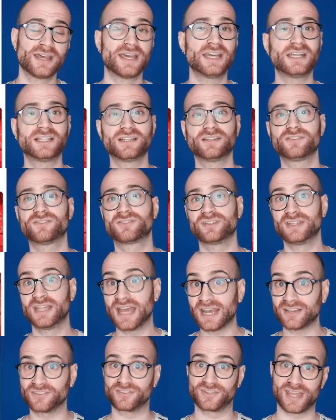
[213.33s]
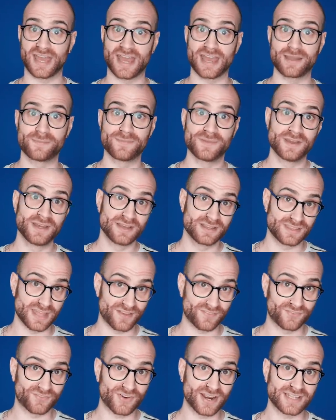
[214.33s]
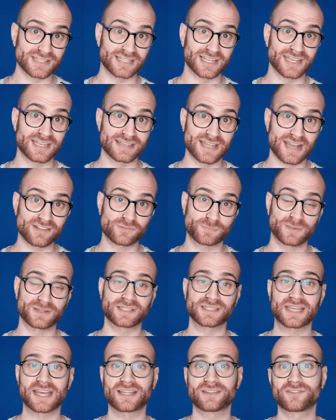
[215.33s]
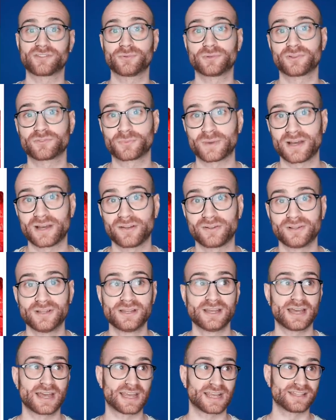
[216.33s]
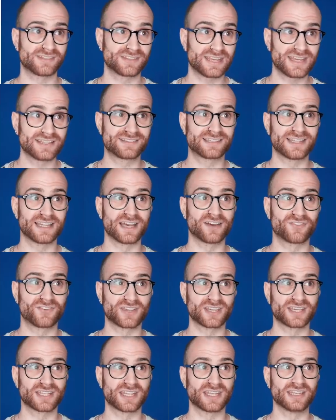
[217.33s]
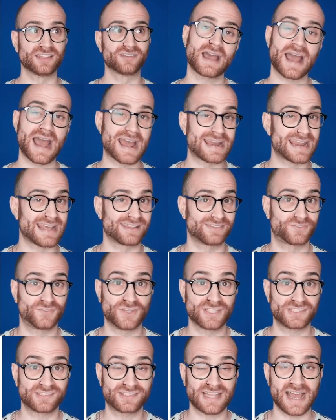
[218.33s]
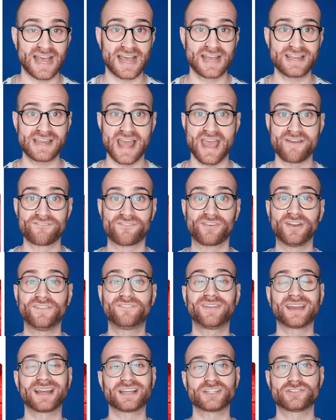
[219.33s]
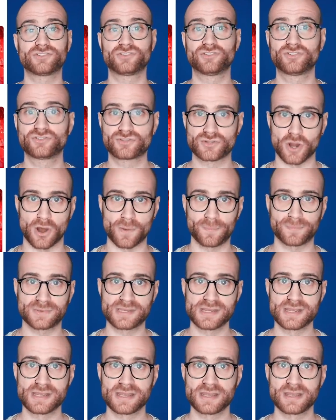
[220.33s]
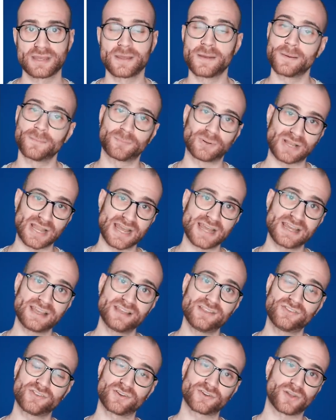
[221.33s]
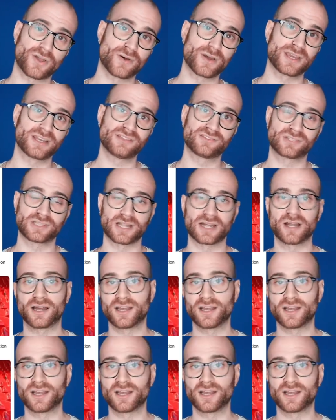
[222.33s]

England's next game, their friendly, that's been cancelled as well, against Italy, I think it is. And as things stand, everything is stopped. Players are going into like